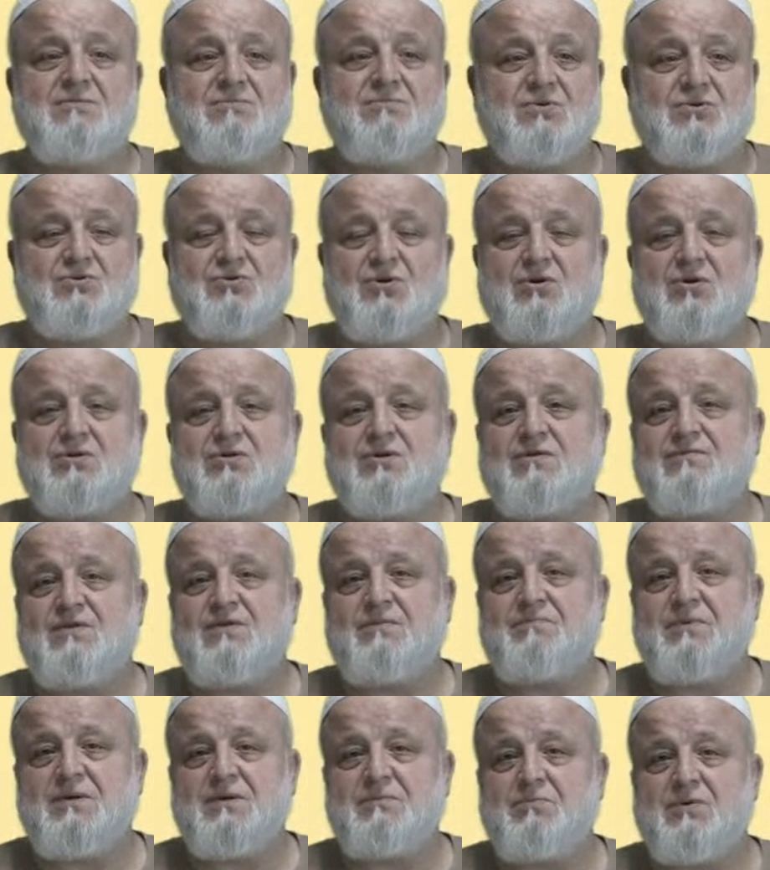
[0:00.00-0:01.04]
Majority of the
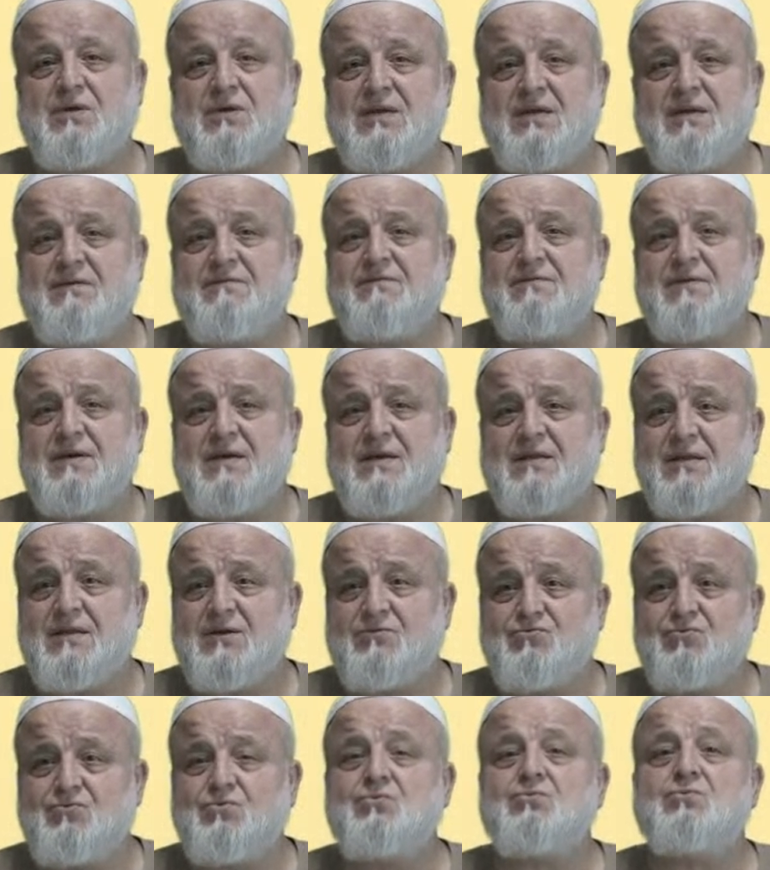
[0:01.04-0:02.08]
people live in the
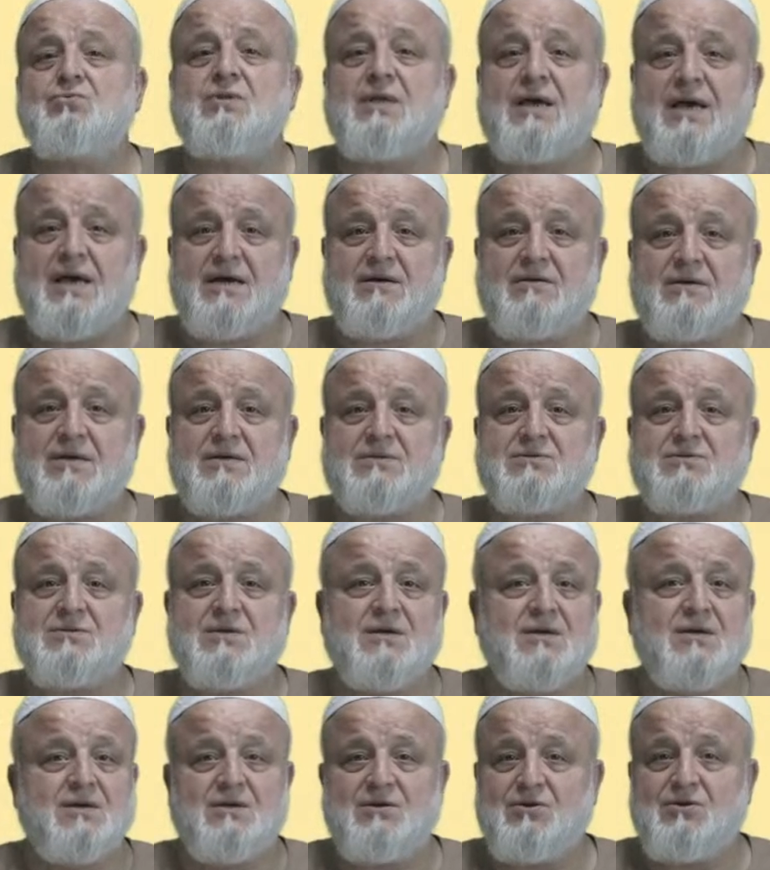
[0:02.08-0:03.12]
rural areas,
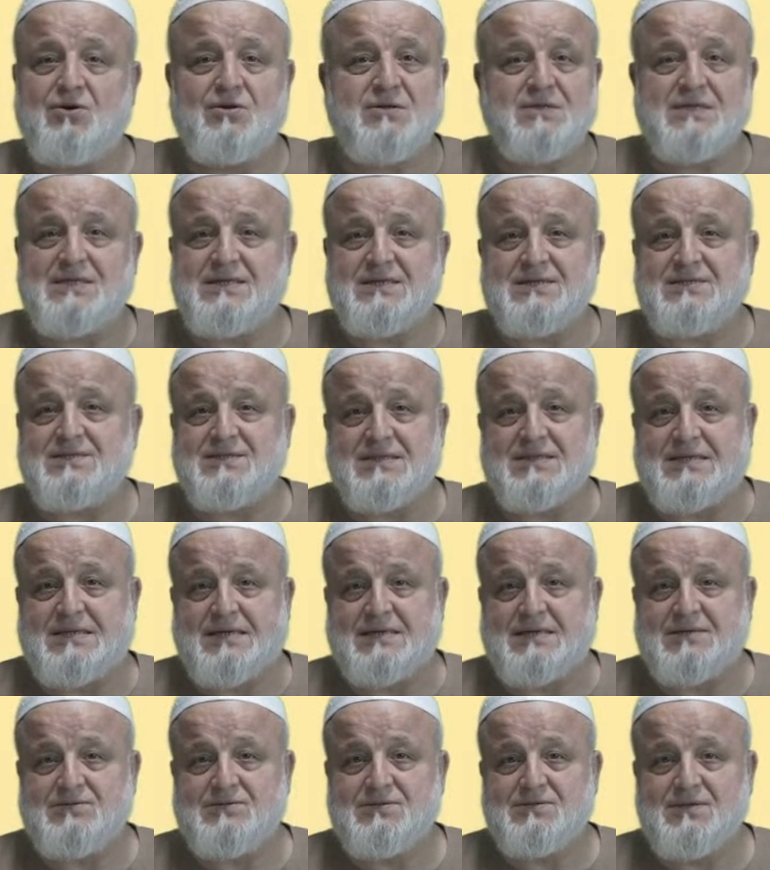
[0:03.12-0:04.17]
not in the
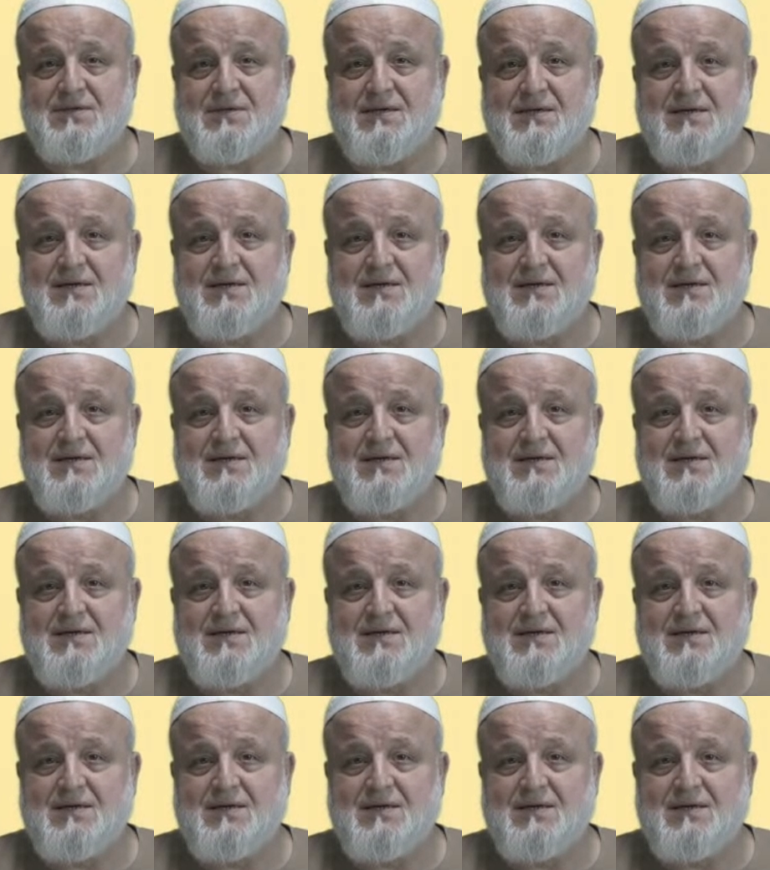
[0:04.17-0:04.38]
cities.